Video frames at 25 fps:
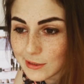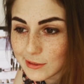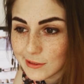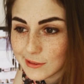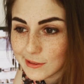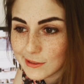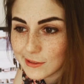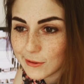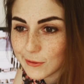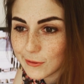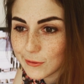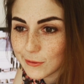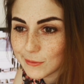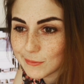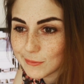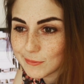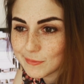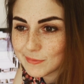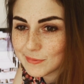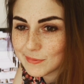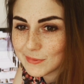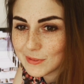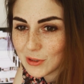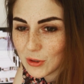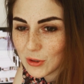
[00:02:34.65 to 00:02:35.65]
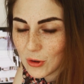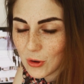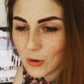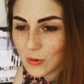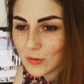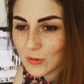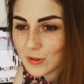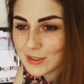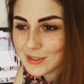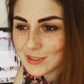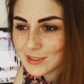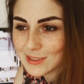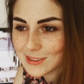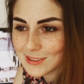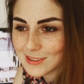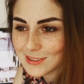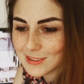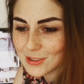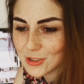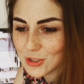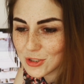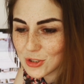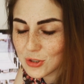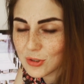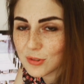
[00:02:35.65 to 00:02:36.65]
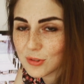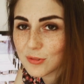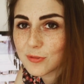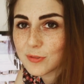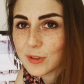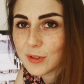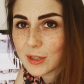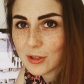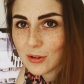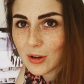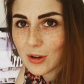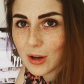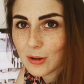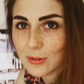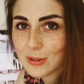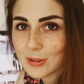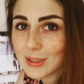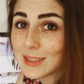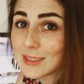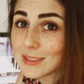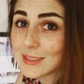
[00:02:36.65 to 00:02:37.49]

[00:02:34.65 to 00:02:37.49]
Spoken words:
So you always should figure out,